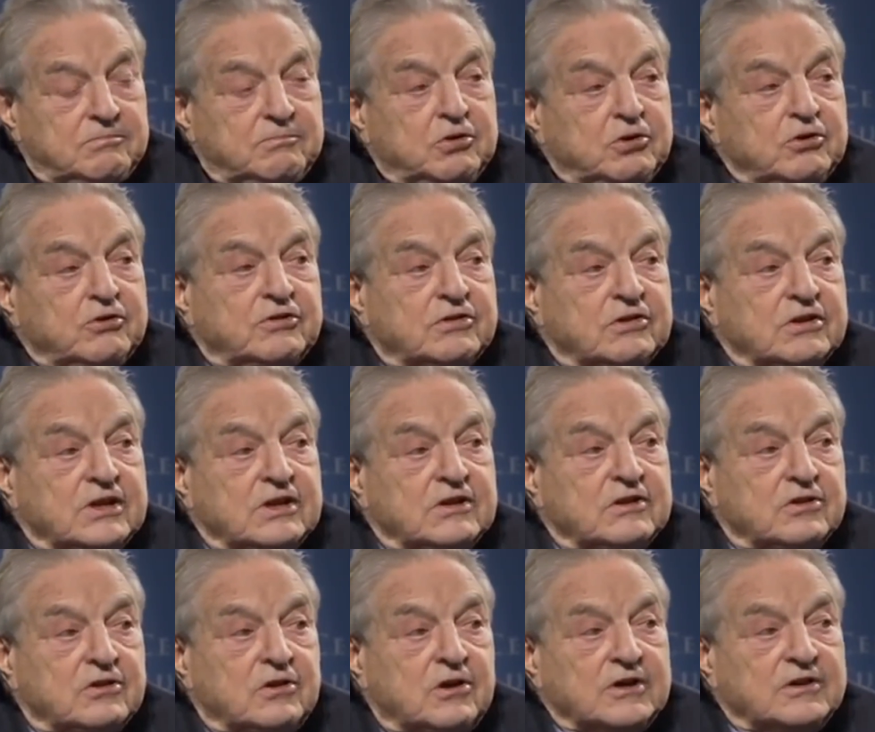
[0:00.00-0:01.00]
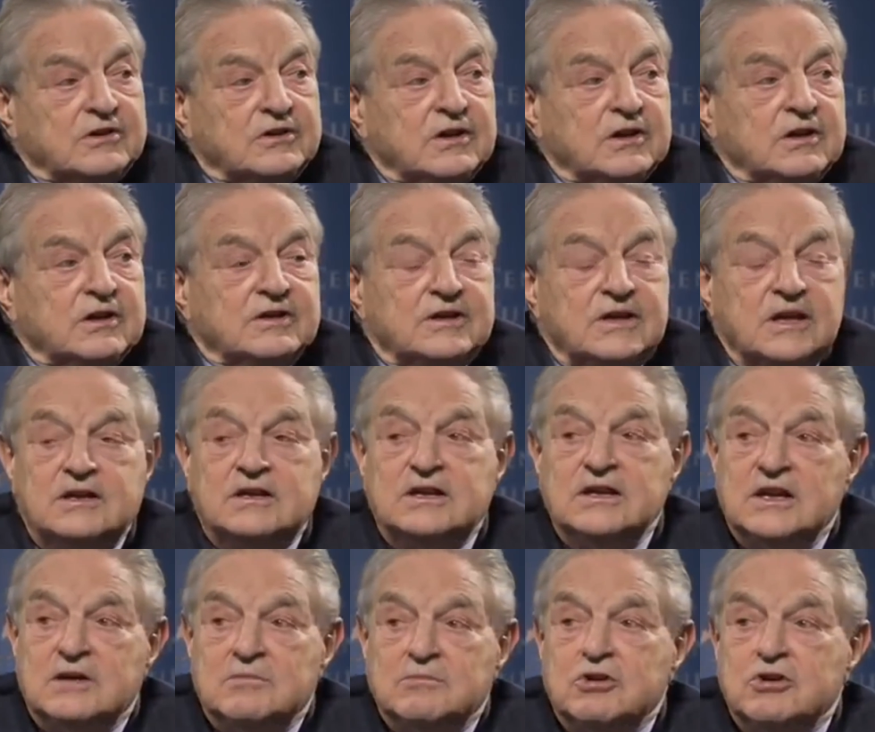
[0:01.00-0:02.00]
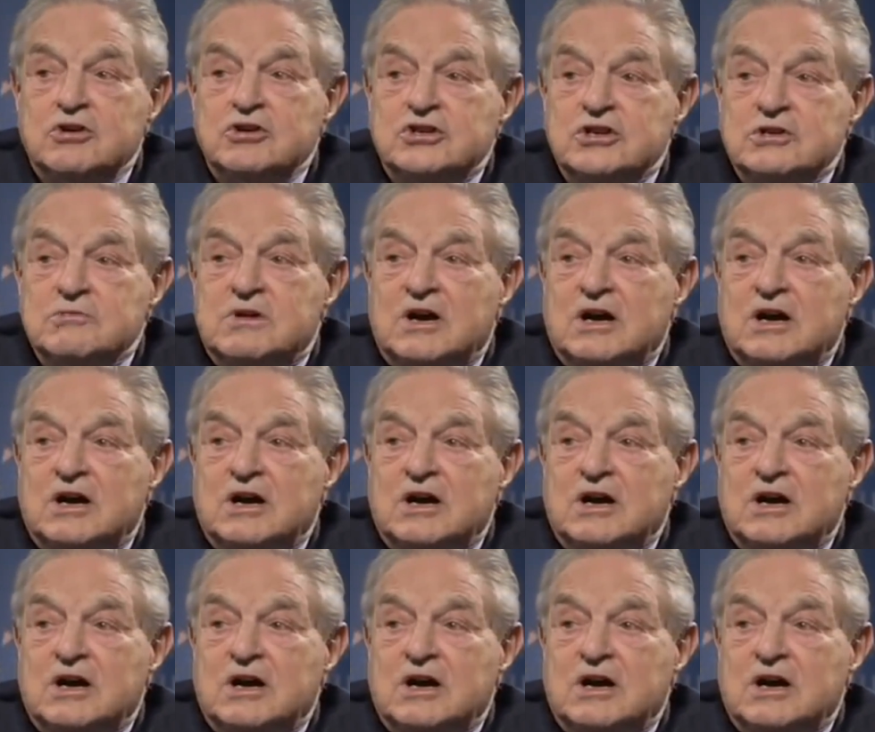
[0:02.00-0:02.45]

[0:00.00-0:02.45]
personally thought that the emerging